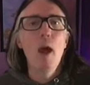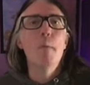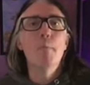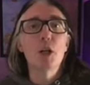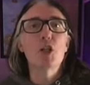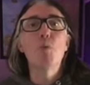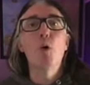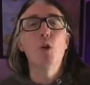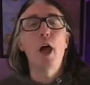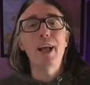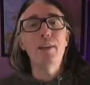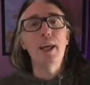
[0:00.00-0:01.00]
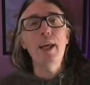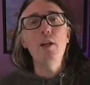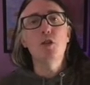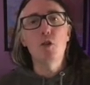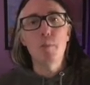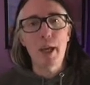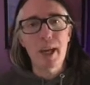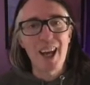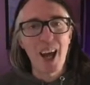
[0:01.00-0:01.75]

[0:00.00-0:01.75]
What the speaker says: Much more likely to be an